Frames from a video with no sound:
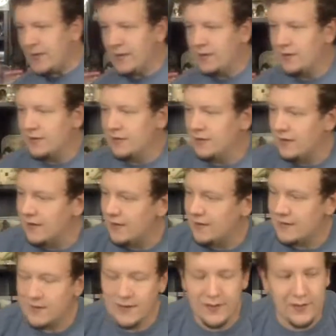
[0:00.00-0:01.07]

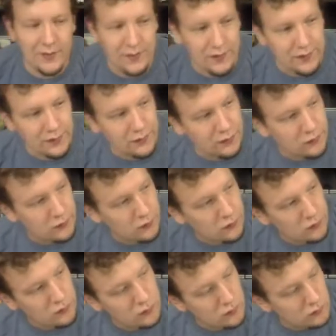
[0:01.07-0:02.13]
Let's
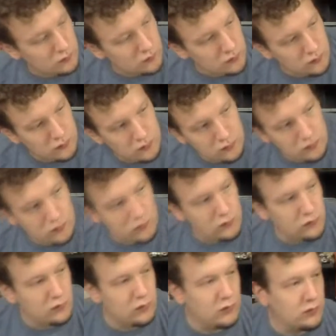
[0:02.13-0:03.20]
do
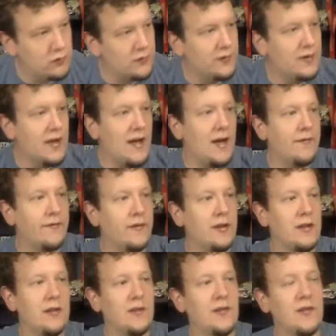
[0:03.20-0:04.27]

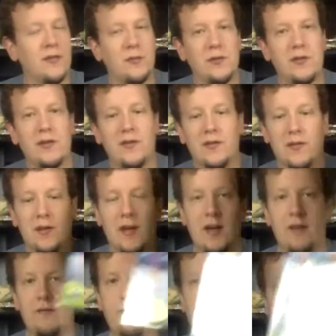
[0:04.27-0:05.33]
Daphne, since we just
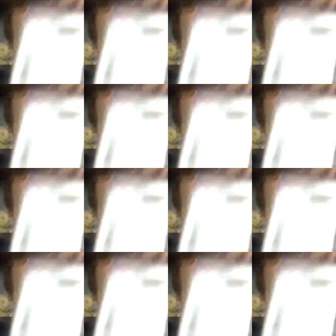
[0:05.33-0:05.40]
had Fred